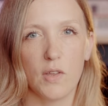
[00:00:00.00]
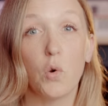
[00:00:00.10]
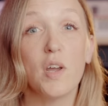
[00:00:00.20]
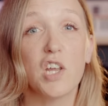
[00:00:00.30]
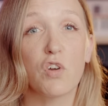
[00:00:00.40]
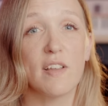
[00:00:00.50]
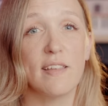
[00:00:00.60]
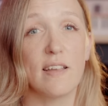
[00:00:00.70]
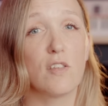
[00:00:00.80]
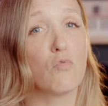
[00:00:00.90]
Your inner
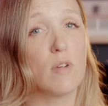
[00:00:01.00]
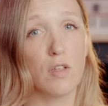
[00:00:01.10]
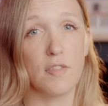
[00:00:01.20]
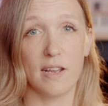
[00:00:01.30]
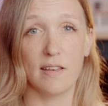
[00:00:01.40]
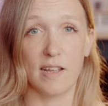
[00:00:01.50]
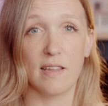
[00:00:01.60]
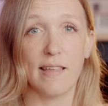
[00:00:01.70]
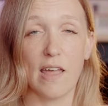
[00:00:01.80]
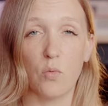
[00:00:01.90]
critic is a real thing to
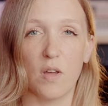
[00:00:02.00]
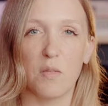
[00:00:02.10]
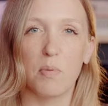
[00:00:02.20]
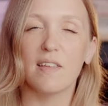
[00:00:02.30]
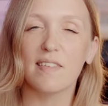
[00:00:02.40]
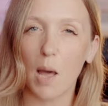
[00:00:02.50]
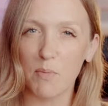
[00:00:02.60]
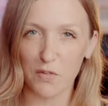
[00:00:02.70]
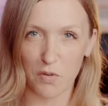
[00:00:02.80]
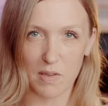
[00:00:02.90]
contend with, but it's
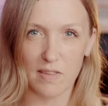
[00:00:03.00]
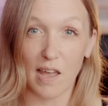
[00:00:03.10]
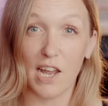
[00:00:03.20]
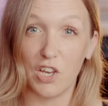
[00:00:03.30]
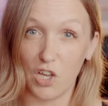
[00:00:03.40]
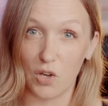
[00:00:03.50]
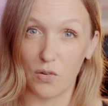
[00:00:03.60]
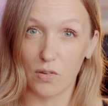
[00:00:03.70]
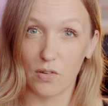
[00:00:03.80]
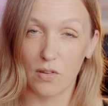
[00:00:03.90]
coming from inside
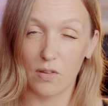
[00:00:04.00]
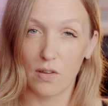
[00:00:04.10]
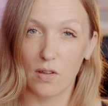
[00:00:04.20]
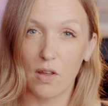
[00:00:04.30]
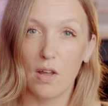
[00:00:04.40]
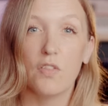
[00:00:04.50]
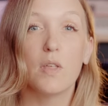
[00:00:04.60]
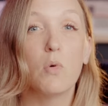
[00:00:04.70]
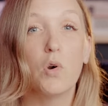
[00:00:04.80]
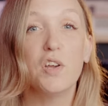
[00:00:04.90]
you.
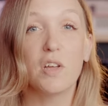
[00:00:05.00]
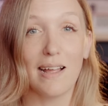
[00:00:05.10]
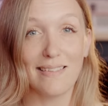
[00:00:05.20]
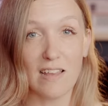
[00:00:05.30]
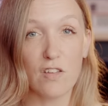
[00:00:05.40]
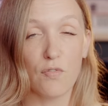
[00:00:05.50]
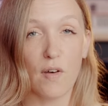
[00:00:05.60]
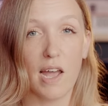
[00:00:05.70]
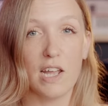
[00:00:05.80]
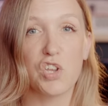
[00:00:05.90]
The more you can
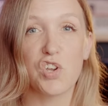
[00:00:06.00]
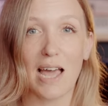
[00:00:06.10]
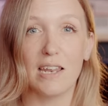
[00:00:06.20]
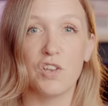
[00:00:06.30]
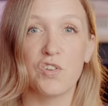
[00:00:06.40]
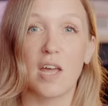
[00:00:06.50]
identify, challenge,